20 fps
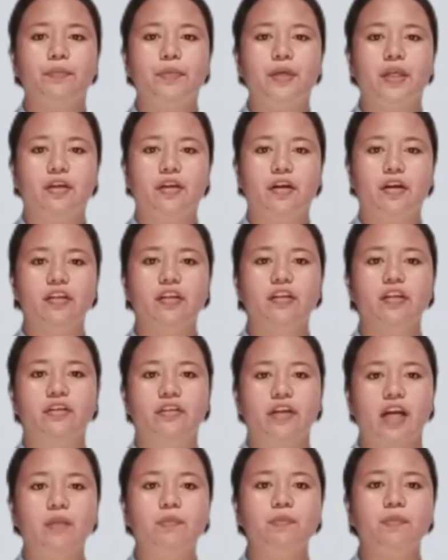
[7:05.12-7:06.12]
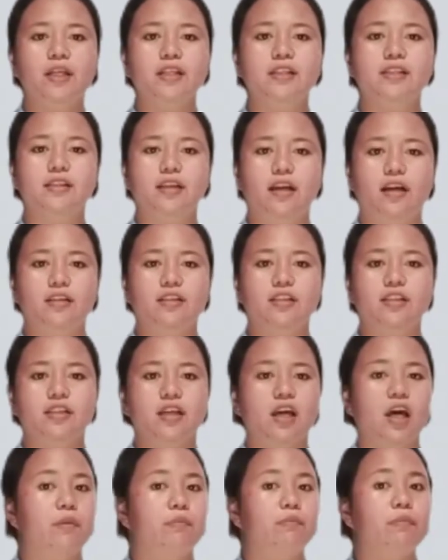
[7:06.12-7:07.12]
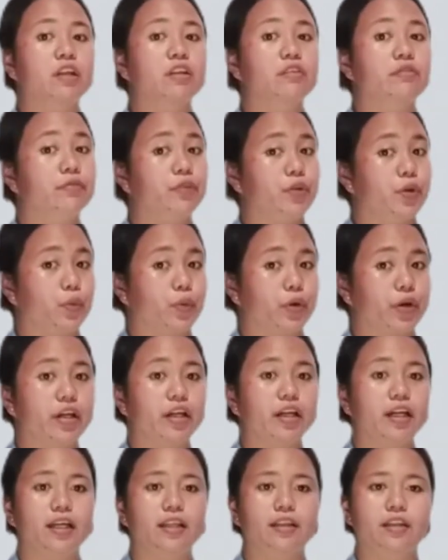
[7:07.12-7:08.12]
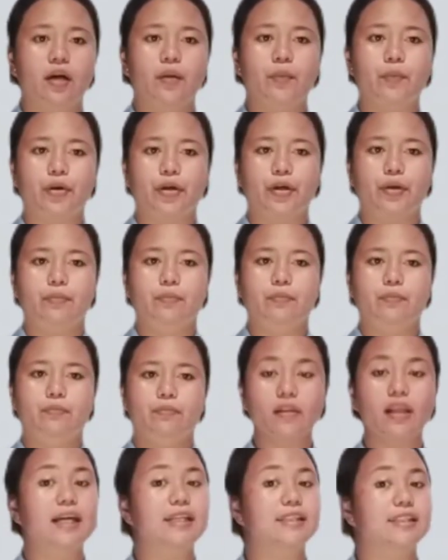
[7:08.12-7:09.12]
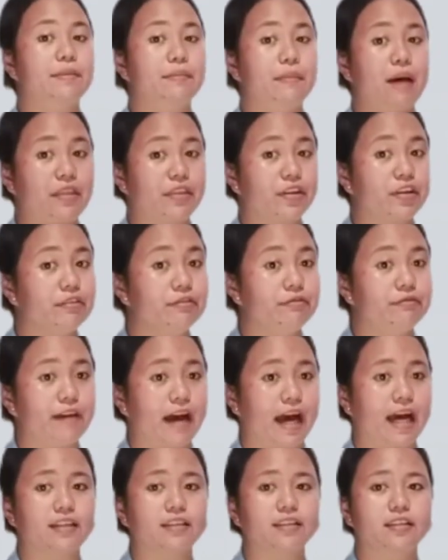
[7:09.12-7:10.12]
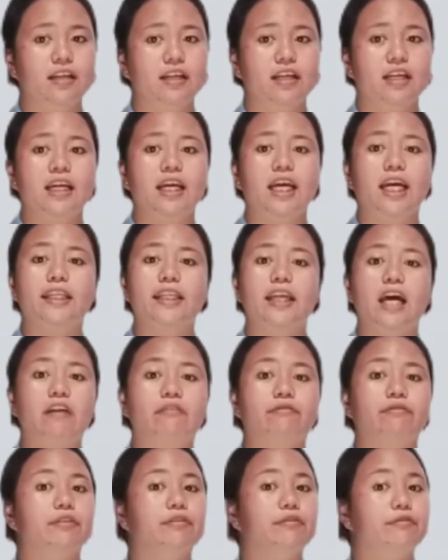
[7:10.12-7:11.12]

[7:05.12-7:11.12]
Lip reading: bigger than the red blood cells but fewer in number. As a matter of fact, in every